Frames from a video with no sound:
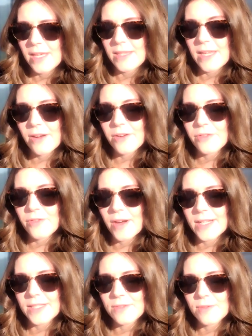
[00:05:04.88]
They're
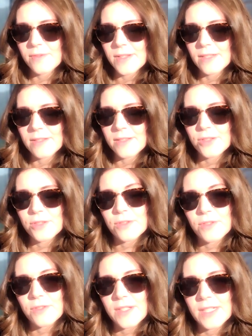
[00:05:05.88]
afraid to reveal their
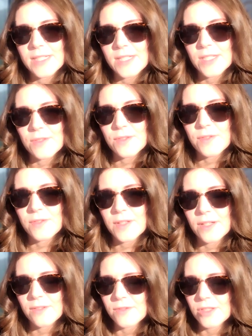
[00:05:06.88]
true feelings for
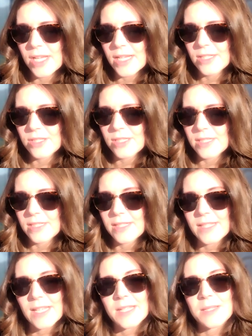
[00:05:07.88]
fear of rejection,
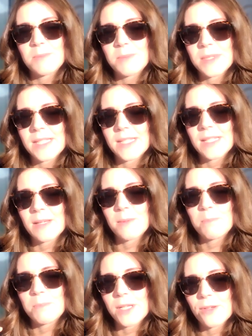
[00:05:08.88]
and that can be a
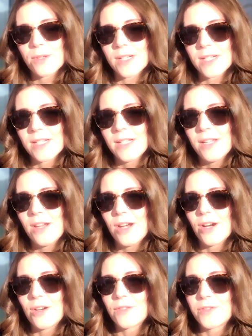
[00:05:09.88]
mirror
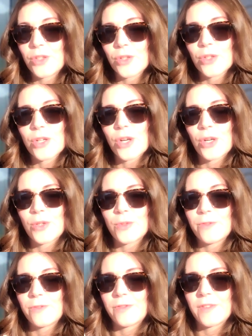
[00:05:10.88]
of your
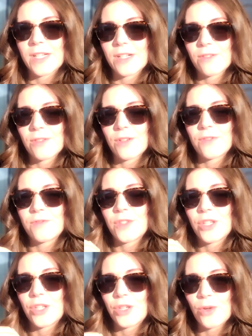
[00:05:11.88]
own fear of
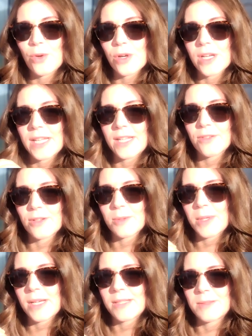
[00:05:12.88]
your inner
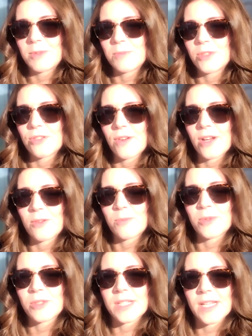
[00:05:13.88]
abandonment, betrayal,
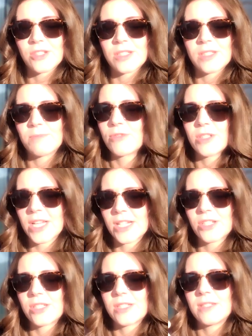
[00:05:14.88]

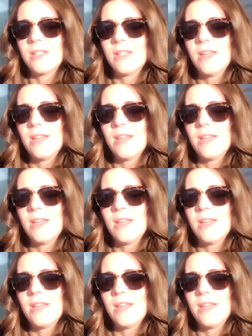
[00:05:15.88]
rejection